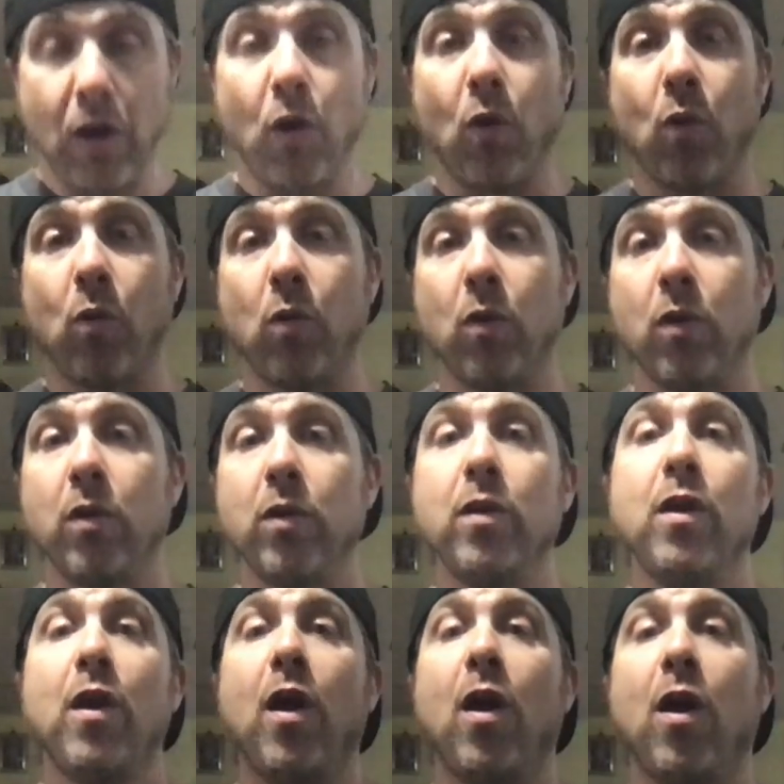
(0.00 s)
or
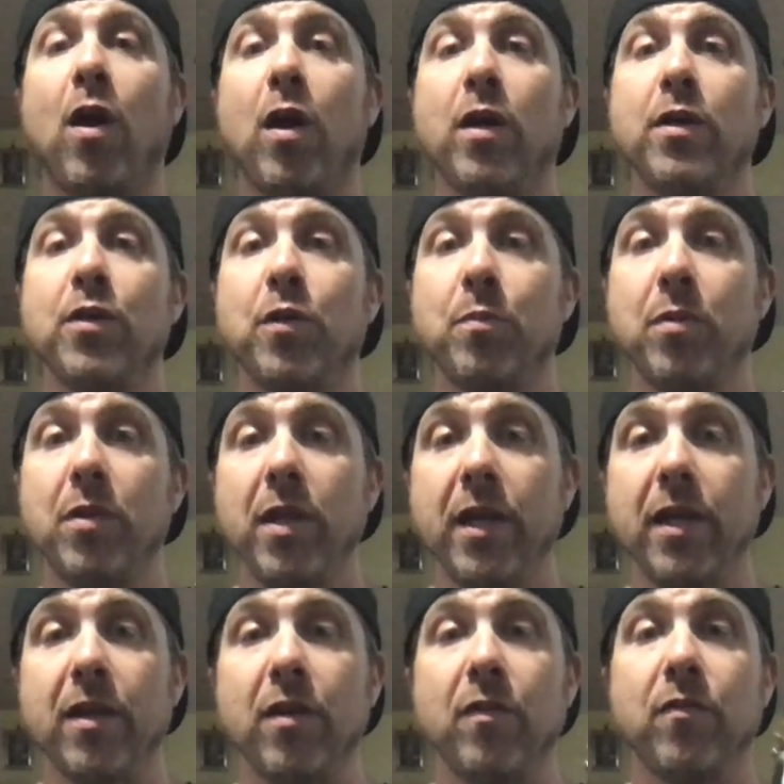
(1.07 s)
on your
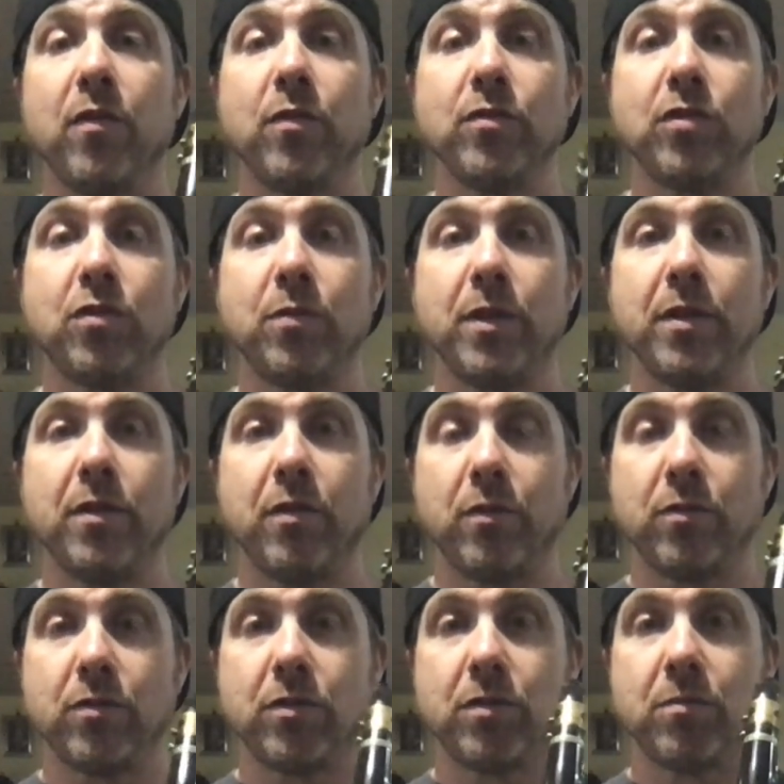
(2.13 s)
playing of those 3
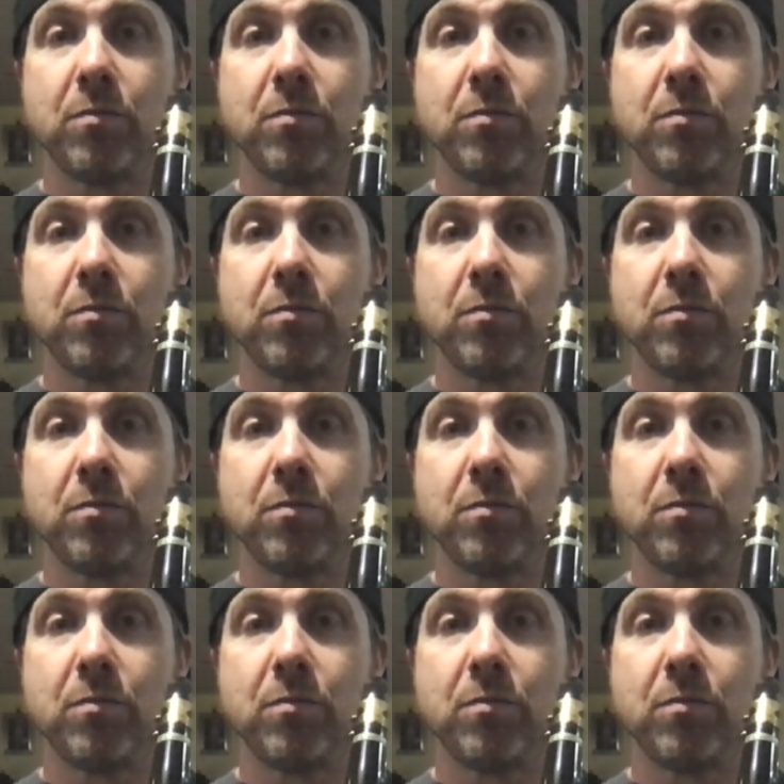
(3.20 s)
notes.